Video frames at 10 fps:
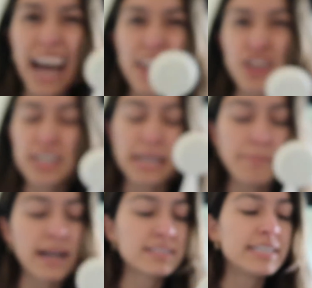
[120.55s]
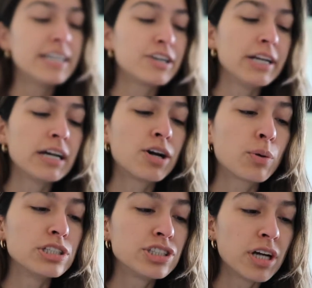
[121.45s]
gather any bacteria
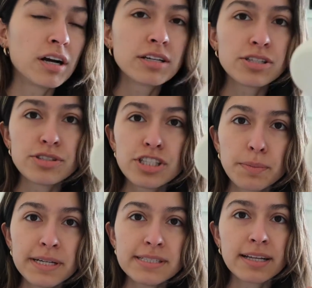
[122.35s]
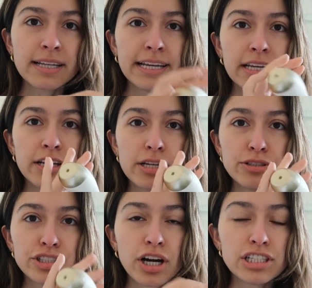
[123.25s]
or junk, so it's super easy to clean. You
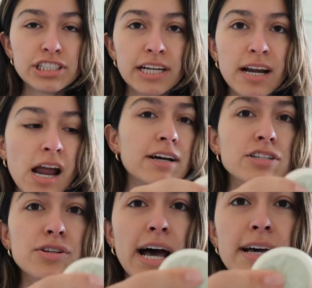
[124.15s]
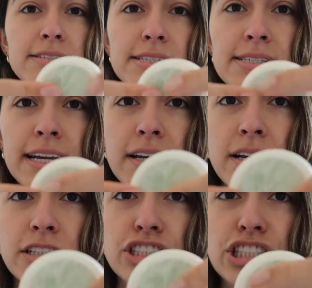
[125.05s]
charge it. It also has this
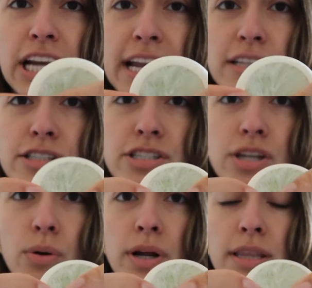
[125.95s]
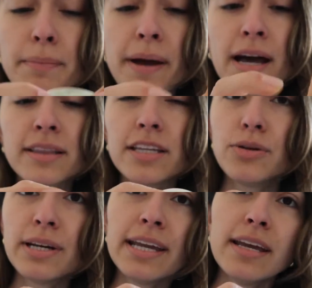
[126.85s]
like jade stone on the back that
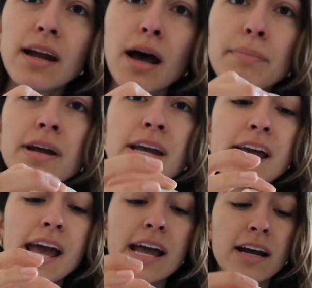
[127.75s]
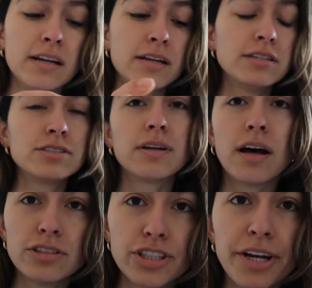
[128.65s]
you can heat up, and
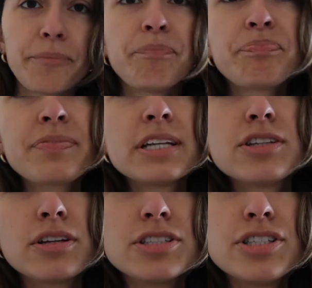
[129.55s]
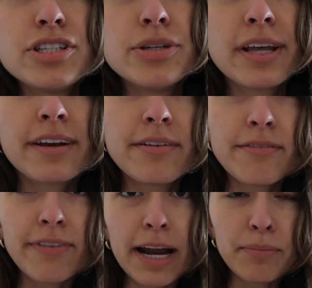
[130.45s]
I'll show you. So there's two like
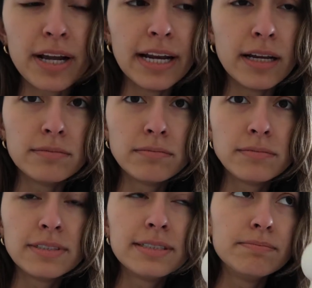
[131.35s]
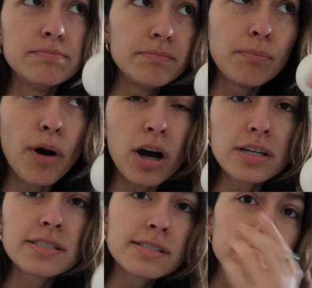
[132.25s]
vibrating
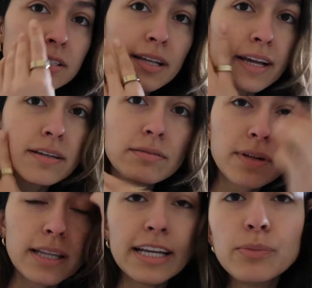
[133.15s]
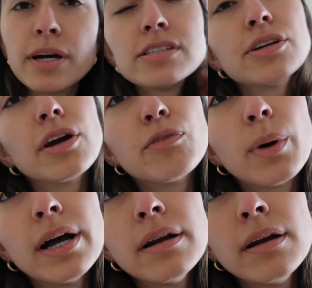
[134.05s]
parts to like clean with, so you have
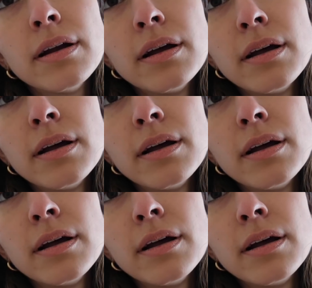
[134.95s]
one